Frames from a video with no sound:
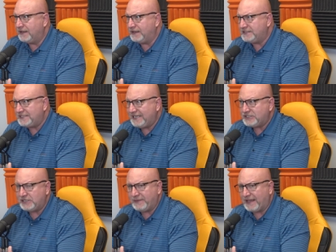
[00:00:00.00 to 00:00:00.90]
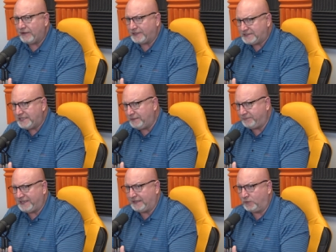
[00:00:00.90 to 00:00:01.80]
and he's teaching me how a
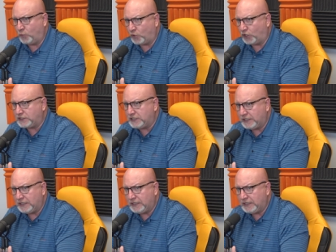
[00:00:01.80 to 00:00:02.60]
Timken worked.